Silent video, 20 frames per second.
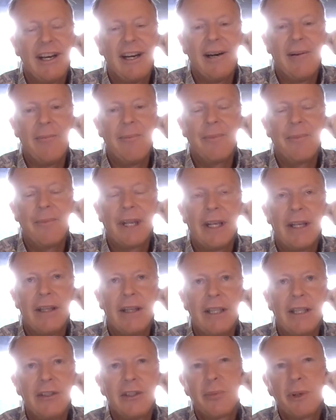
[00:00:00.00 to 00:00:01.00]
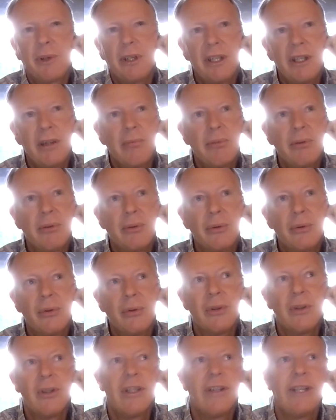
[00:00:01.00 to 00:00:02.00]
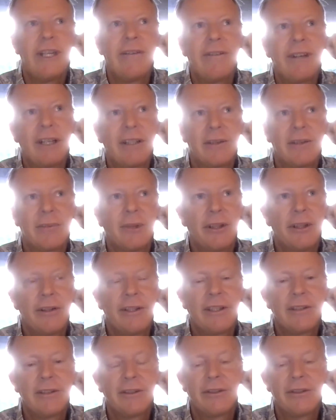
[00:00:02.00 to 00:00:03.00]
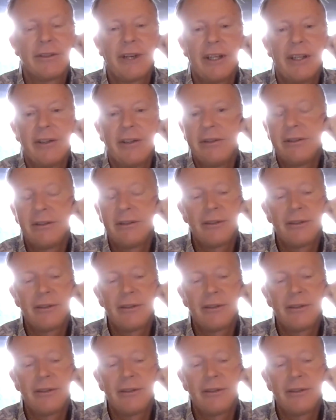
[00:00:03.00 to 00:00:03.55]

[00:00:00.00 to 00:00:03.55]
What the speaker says: and they just put in a pool, and they've got some other things they're trying to do.